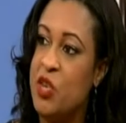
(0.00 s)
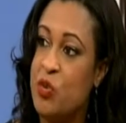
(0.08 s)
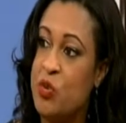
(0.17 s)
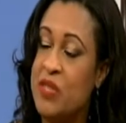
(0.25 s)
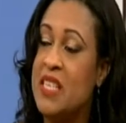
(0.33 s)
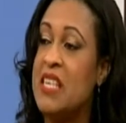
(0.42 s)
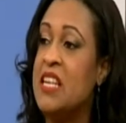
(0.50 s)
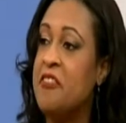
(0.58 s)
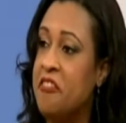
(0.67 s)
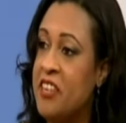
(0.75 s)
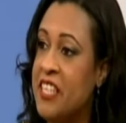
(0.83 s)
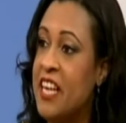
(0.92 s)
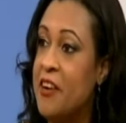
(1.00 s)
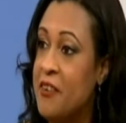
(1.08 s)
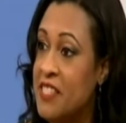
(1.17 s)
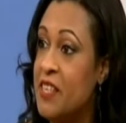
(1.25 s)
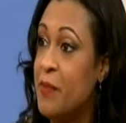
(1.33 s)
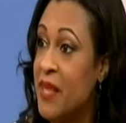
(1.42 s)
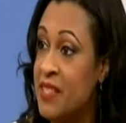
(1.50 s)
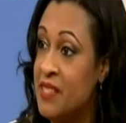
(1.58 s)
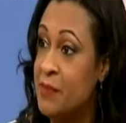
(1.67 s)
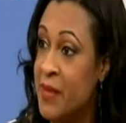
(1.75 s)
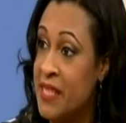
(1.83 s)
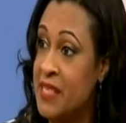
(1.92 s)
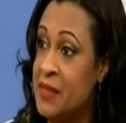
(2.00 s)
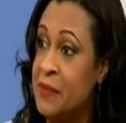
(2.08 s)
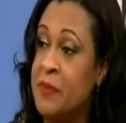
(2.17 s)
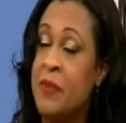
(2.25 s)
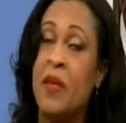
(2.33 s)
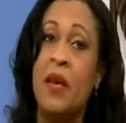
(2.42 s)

used in different areas of medicine.